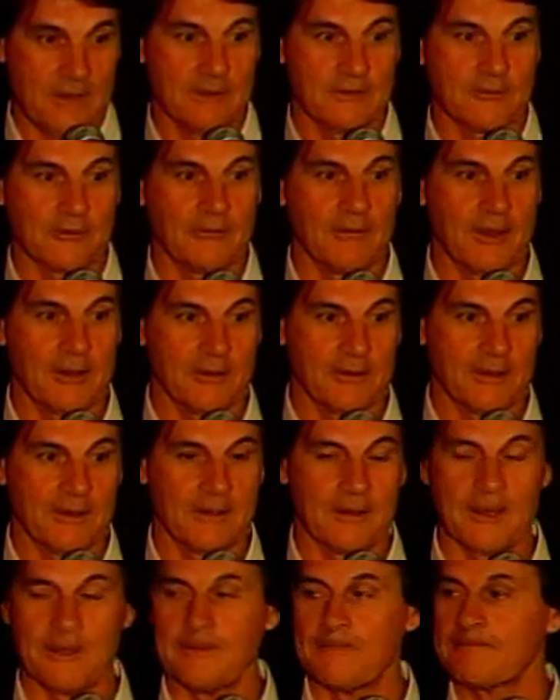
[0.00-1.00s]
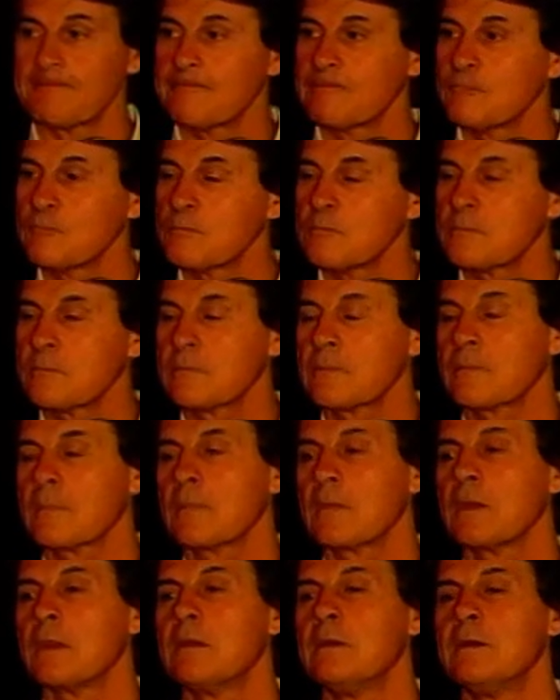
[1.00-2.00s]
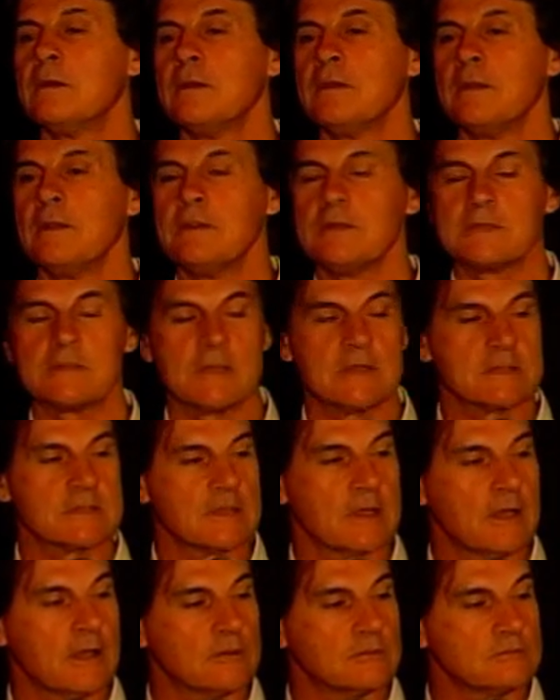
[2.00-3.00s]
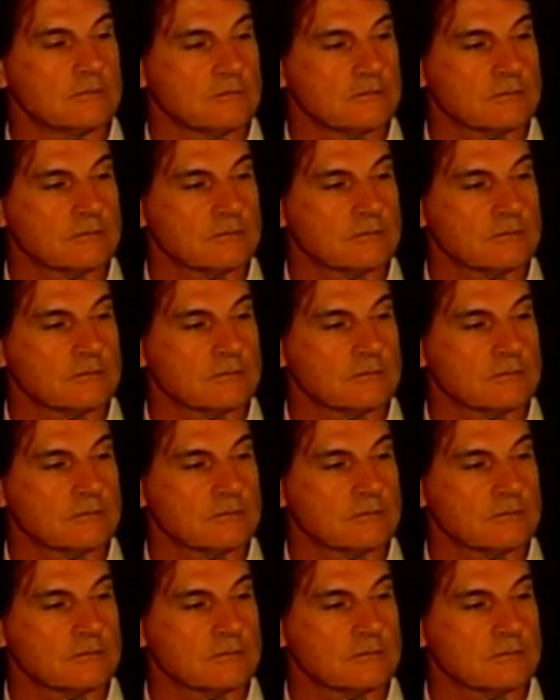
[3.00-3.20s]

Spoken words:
in Toronto that night." He says, "How